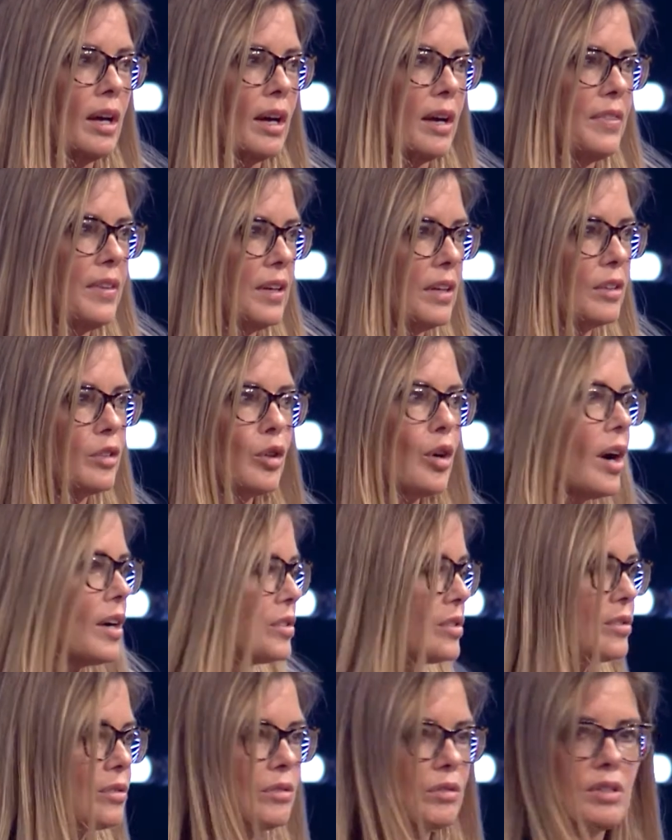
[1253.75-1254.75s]
I think
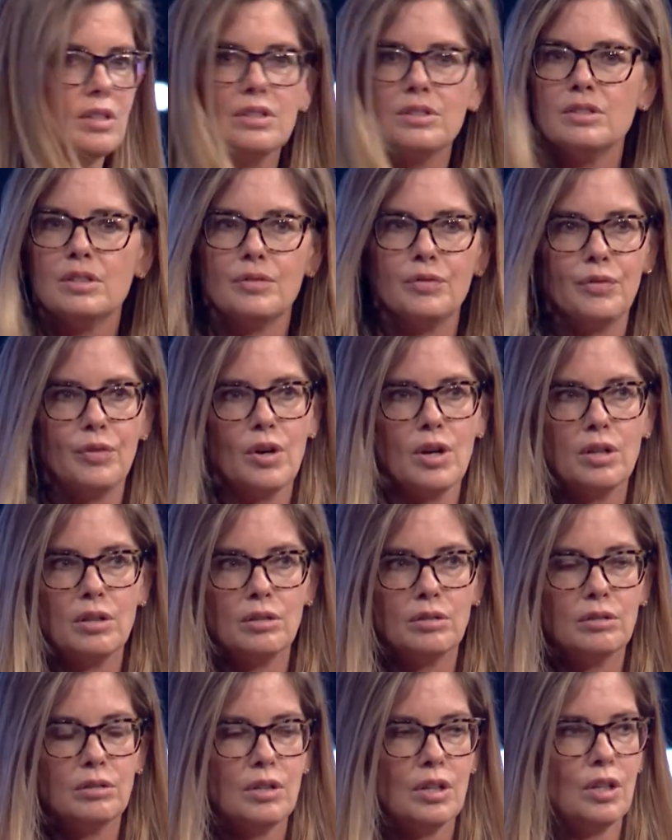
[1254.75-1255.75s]
across these
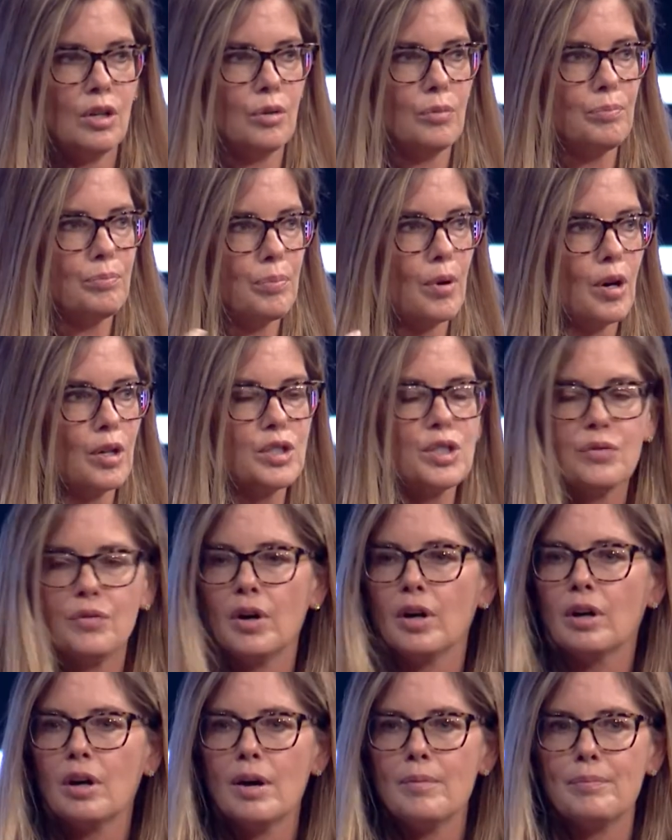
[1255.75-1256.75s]
different you know, parts of
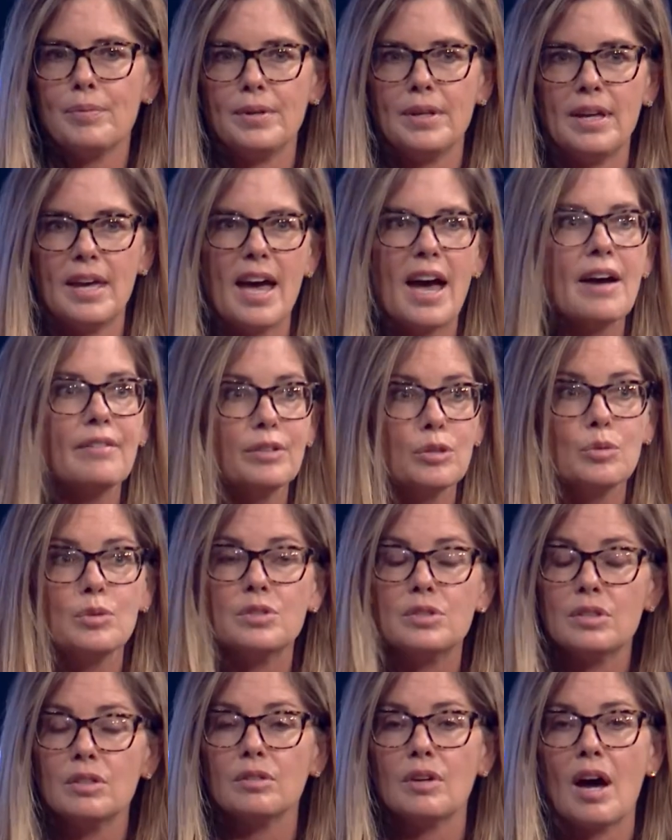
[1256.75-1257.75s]
our company,
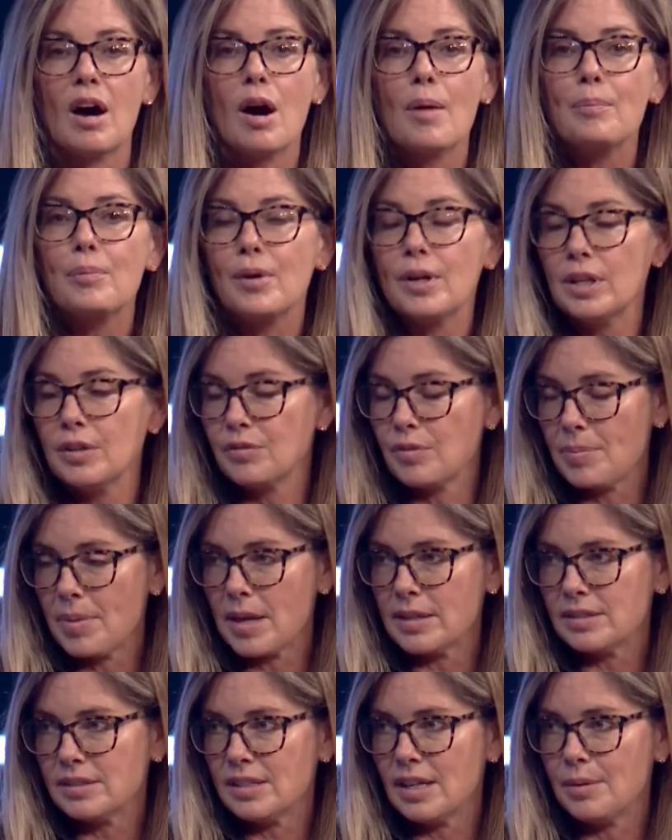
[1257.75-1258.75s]
everyone's operating from
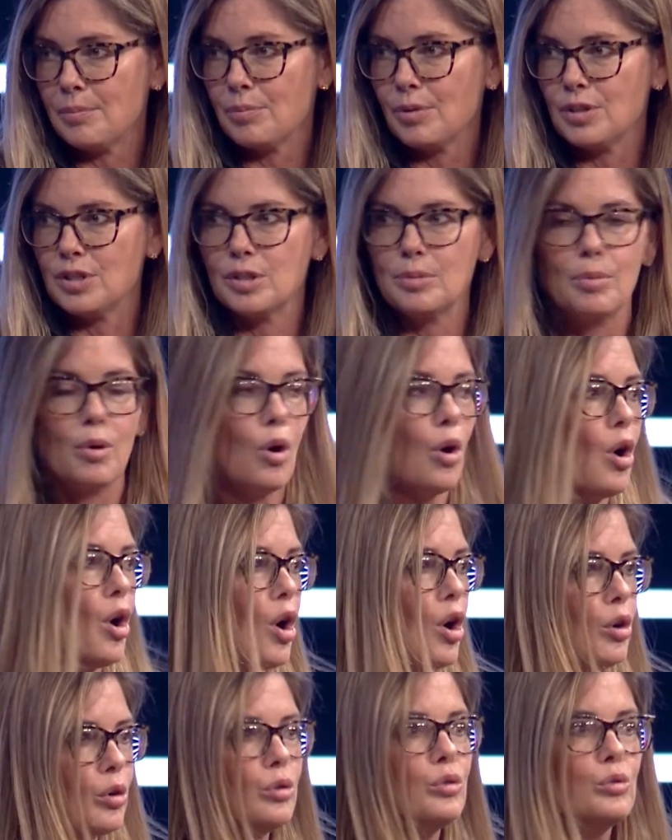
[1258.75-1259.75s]
that same principle.
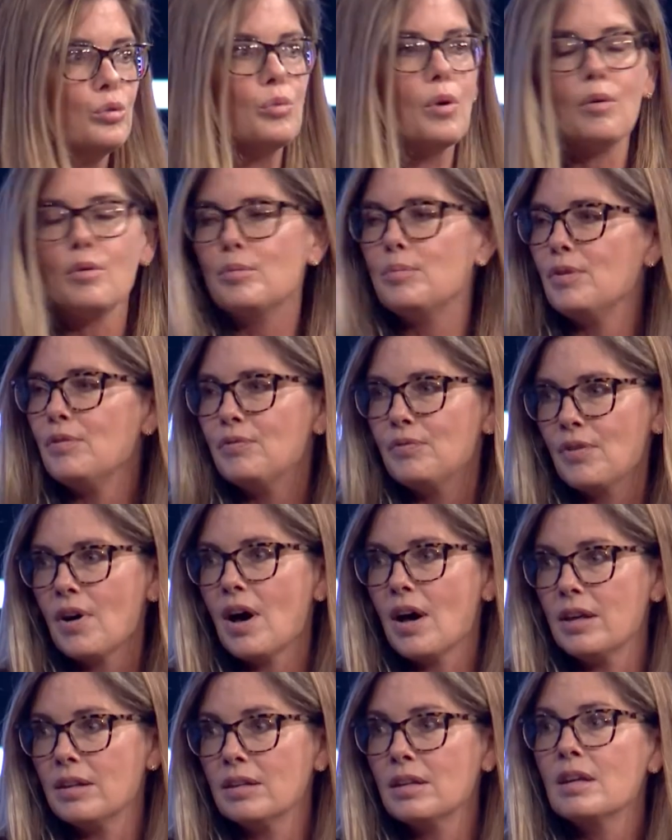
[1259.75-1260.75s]
Ooh, what would be
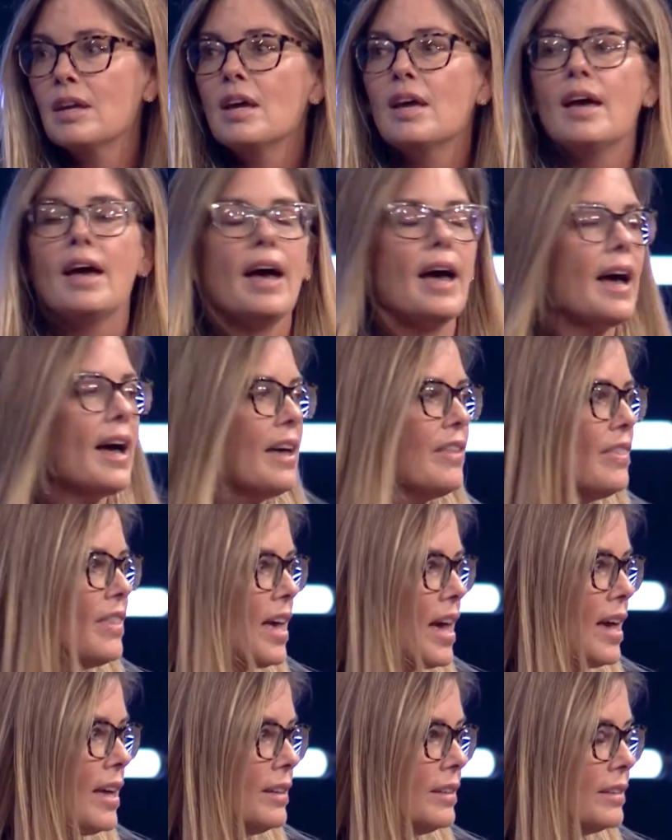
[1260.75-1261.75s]
fun? And
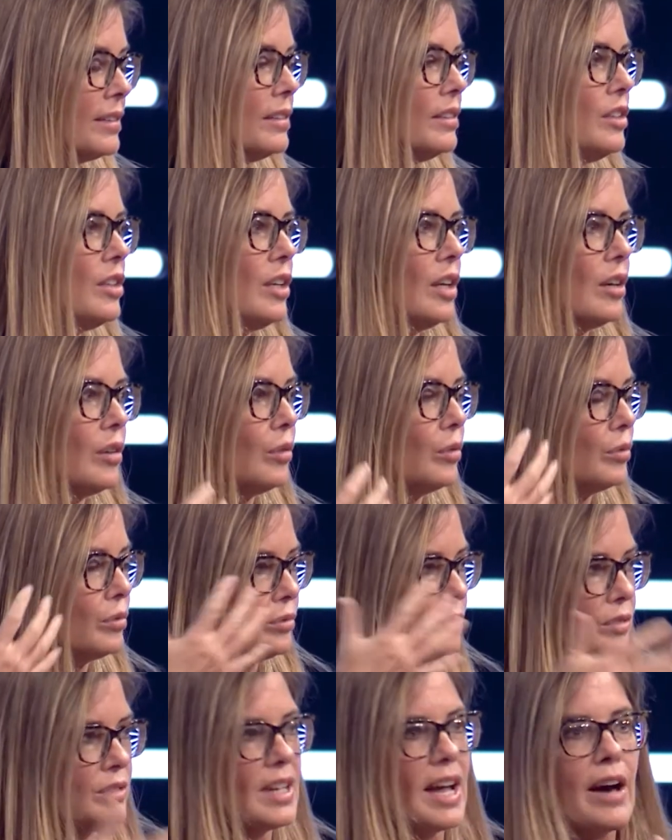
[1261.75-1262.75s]
then you know,
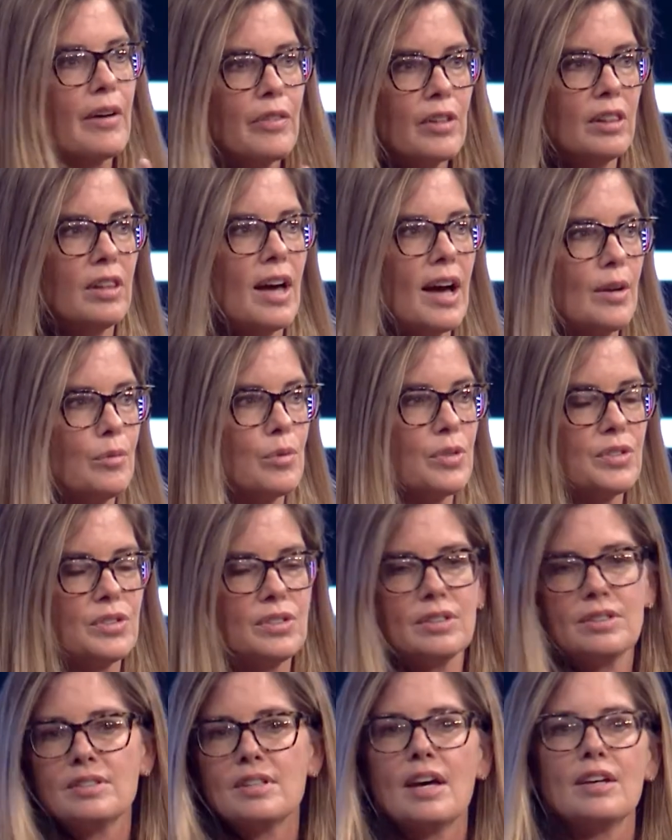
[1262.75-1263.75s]
down the line with
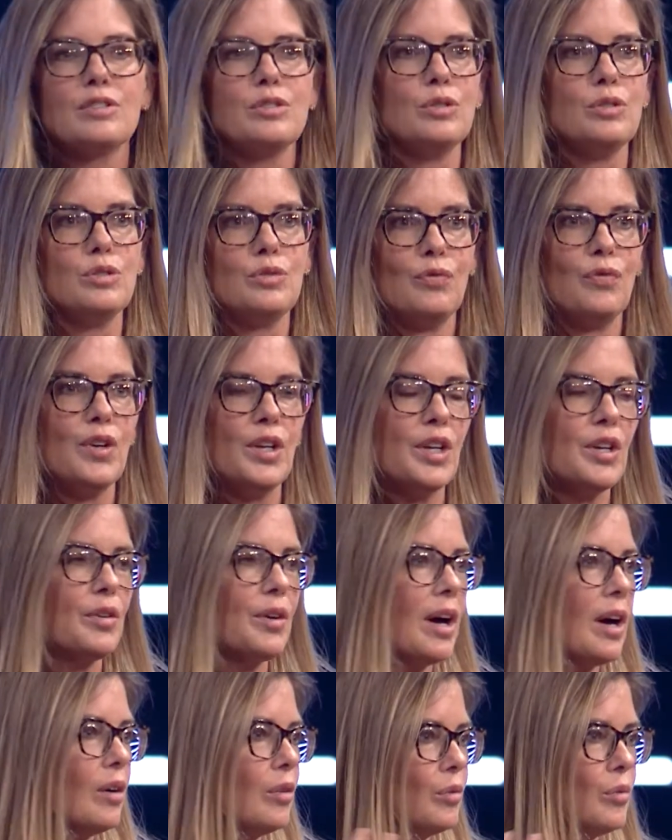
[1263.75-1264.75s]
success, you figure
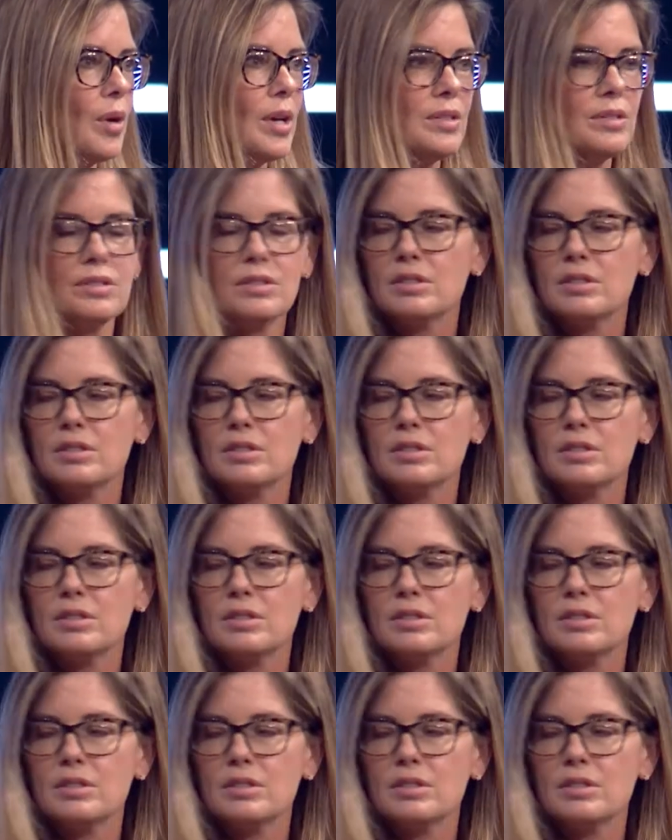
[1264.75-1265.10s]
out ways